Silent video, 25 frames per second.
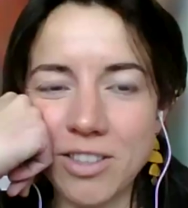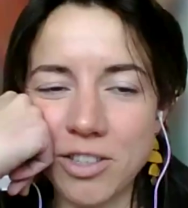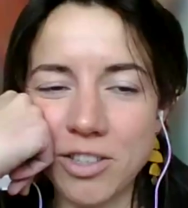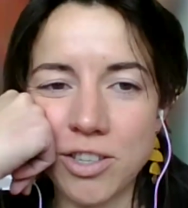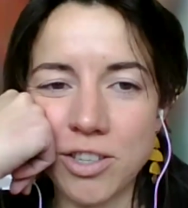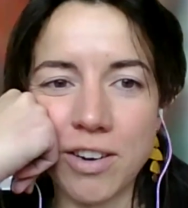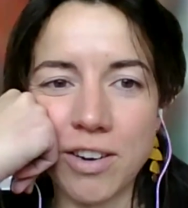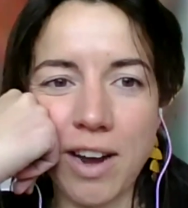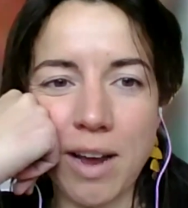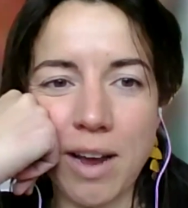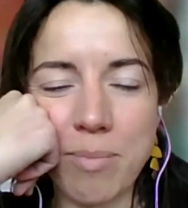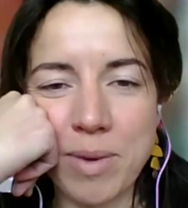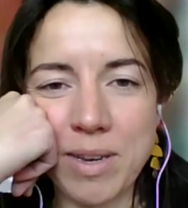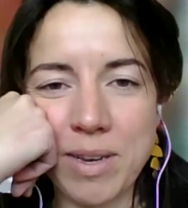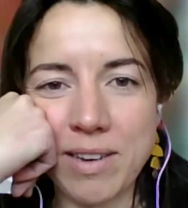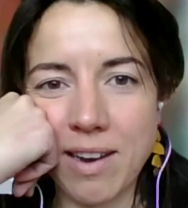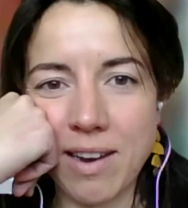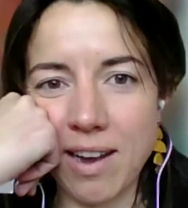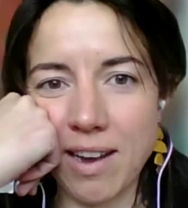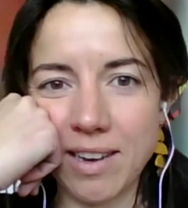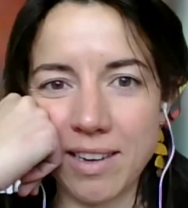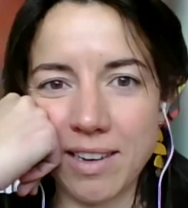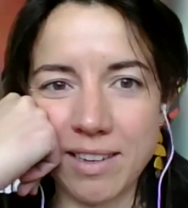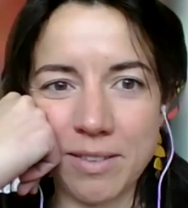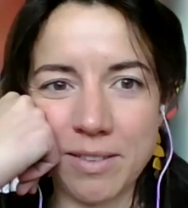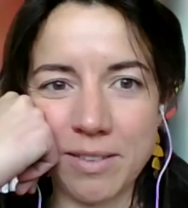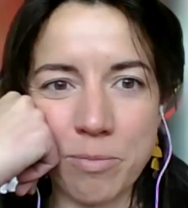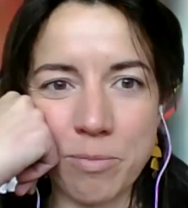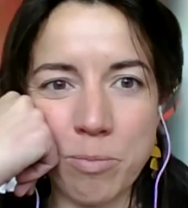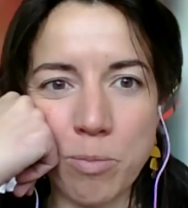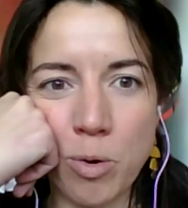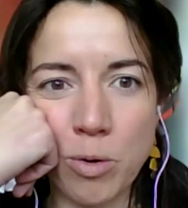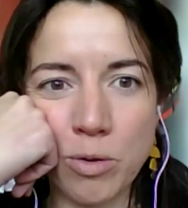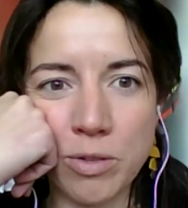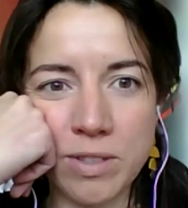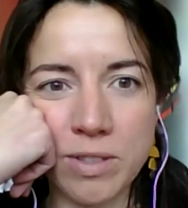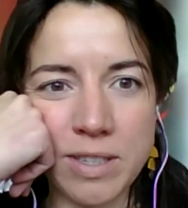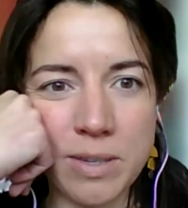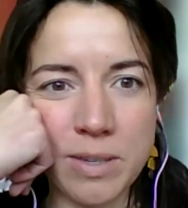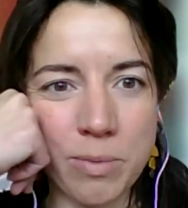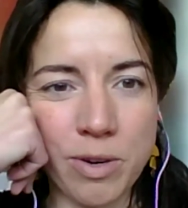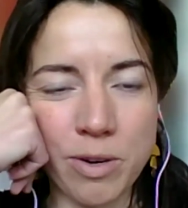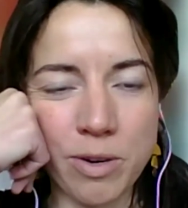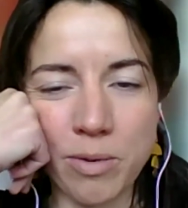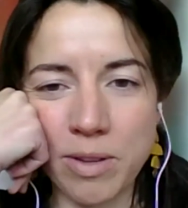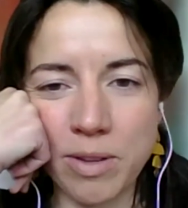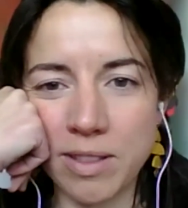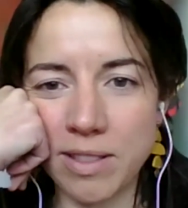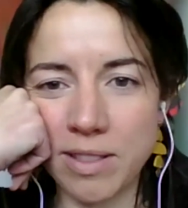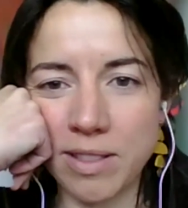to share. I mean, I mostly
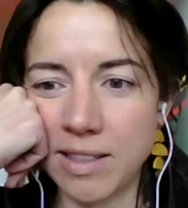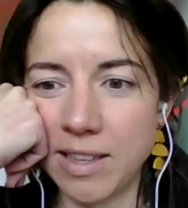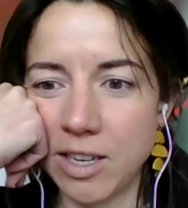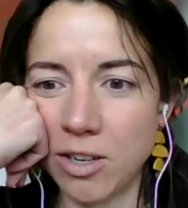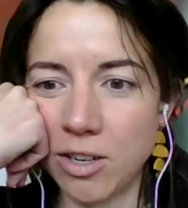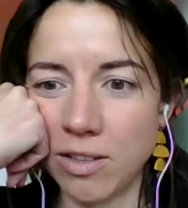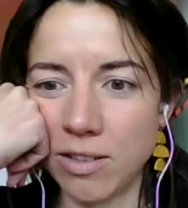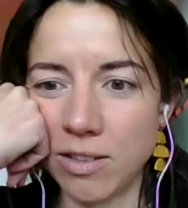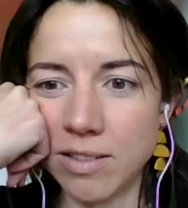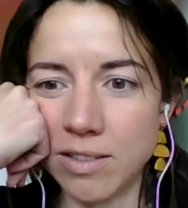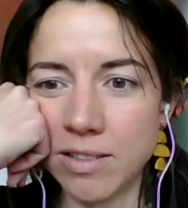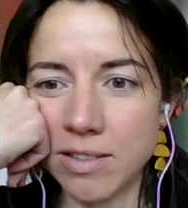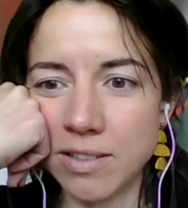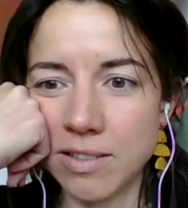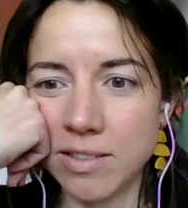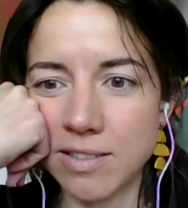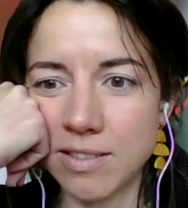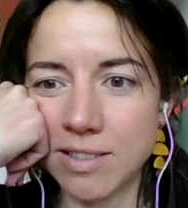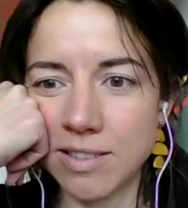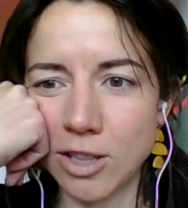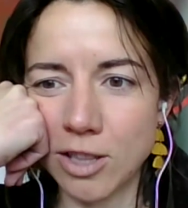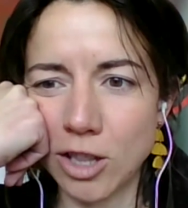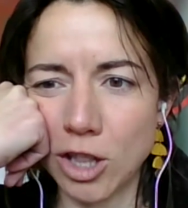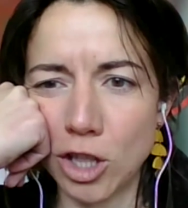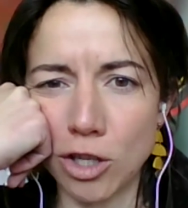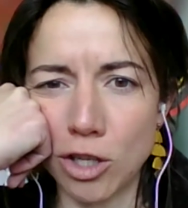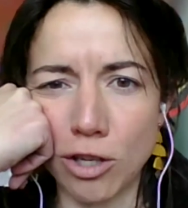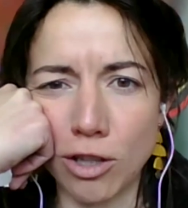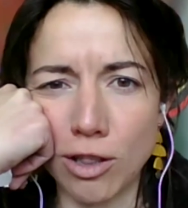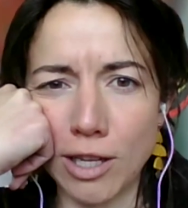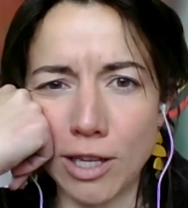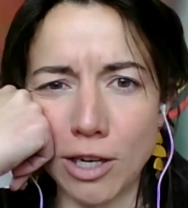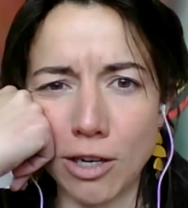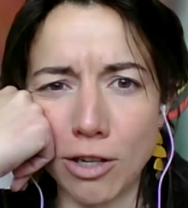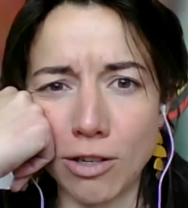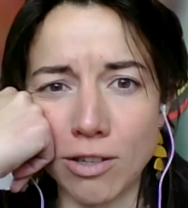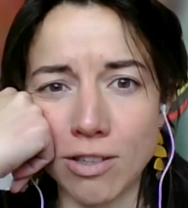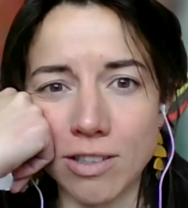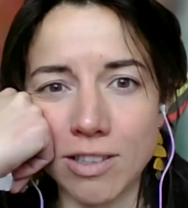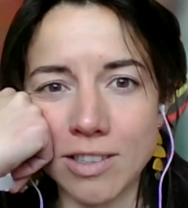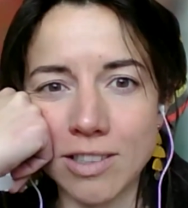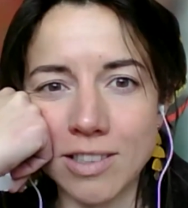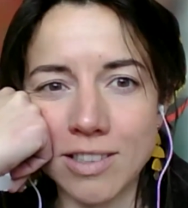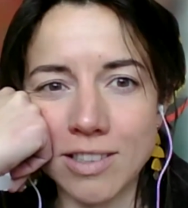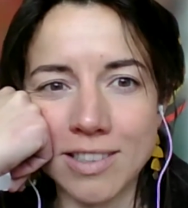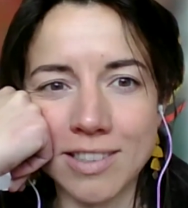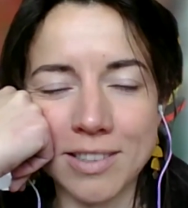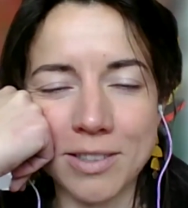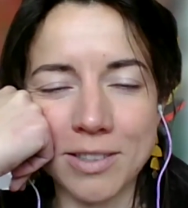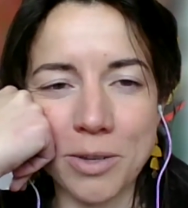work with littles
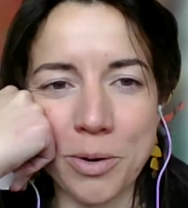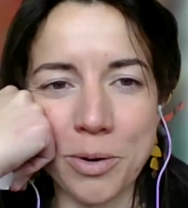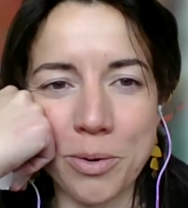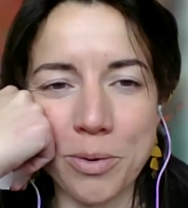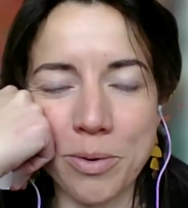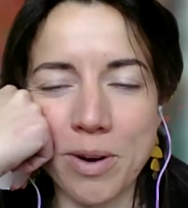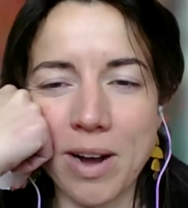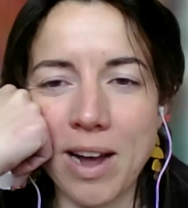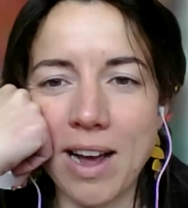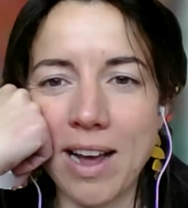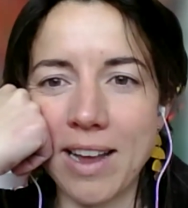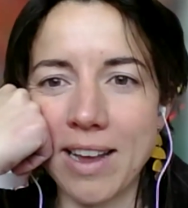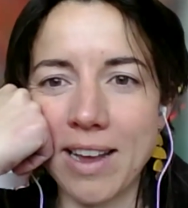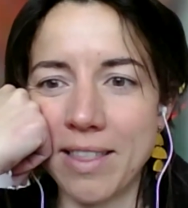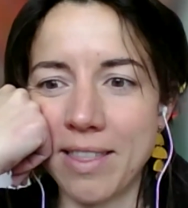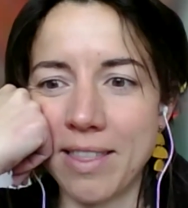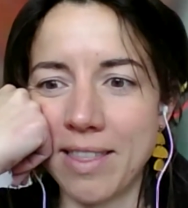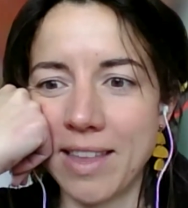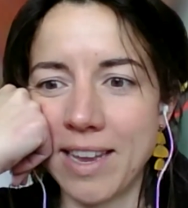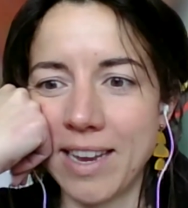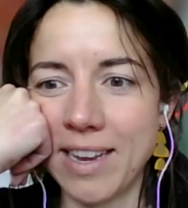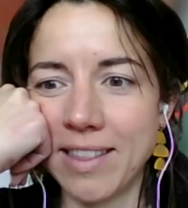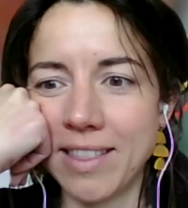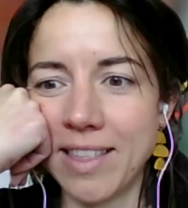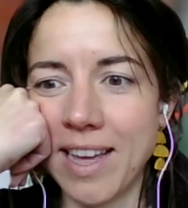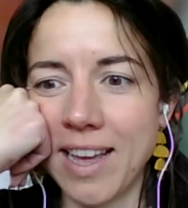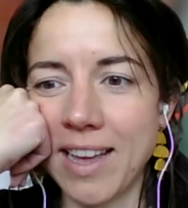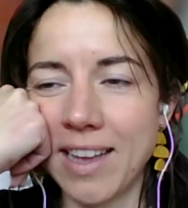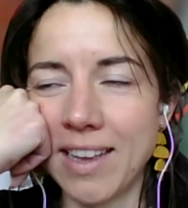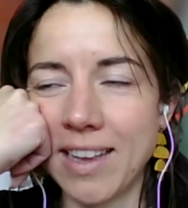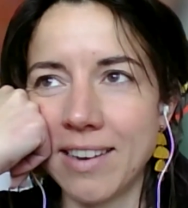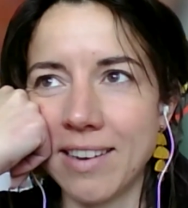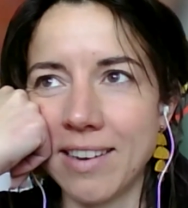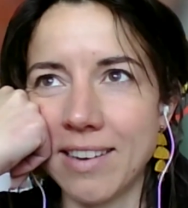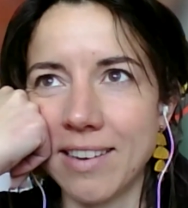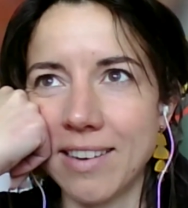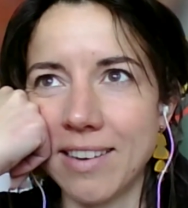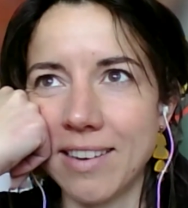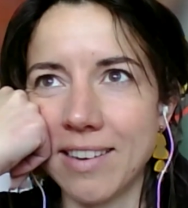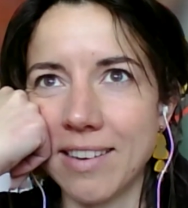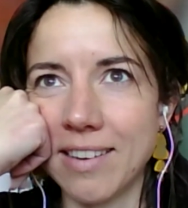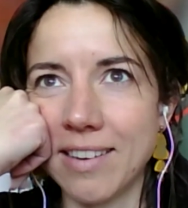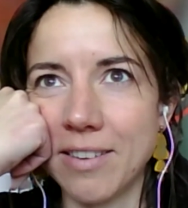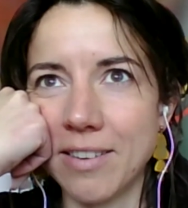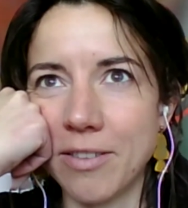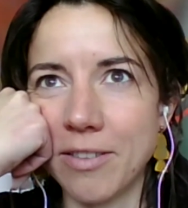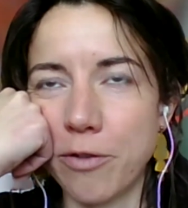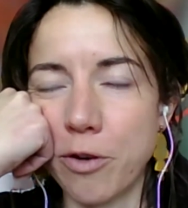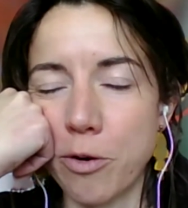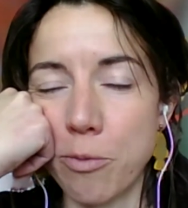littlers. So I think that
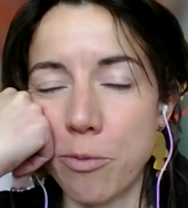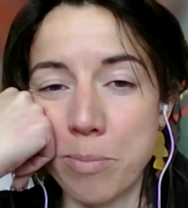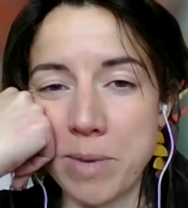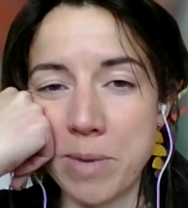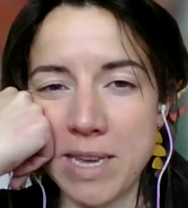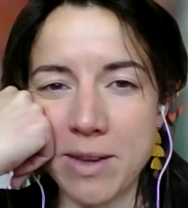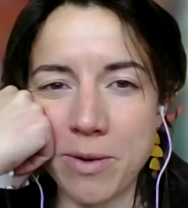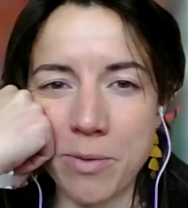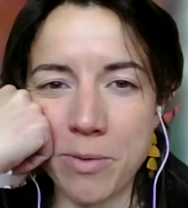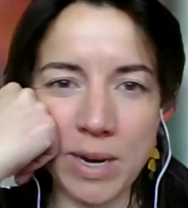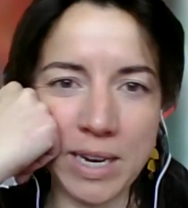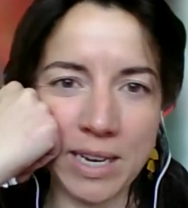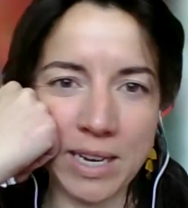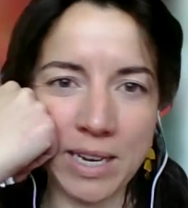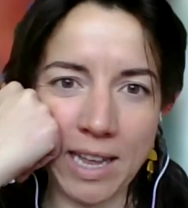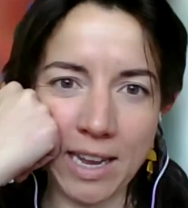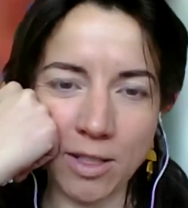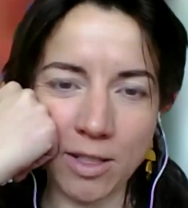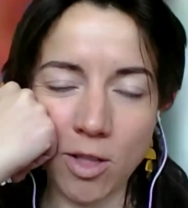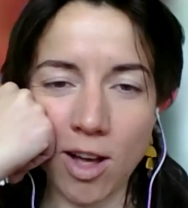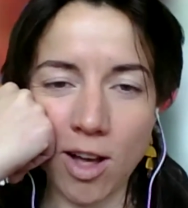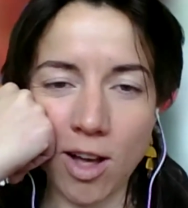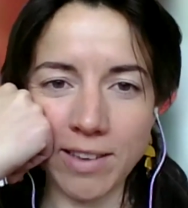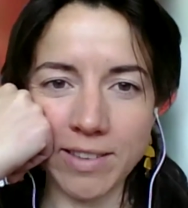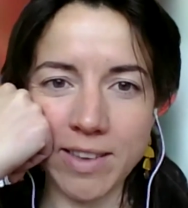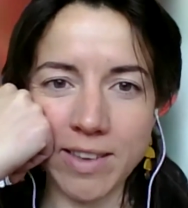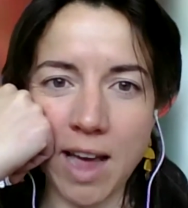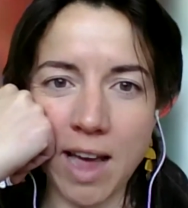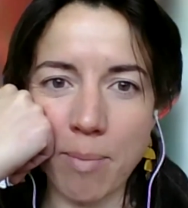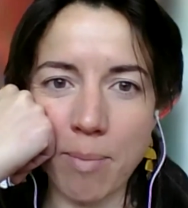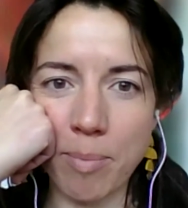for me when like loss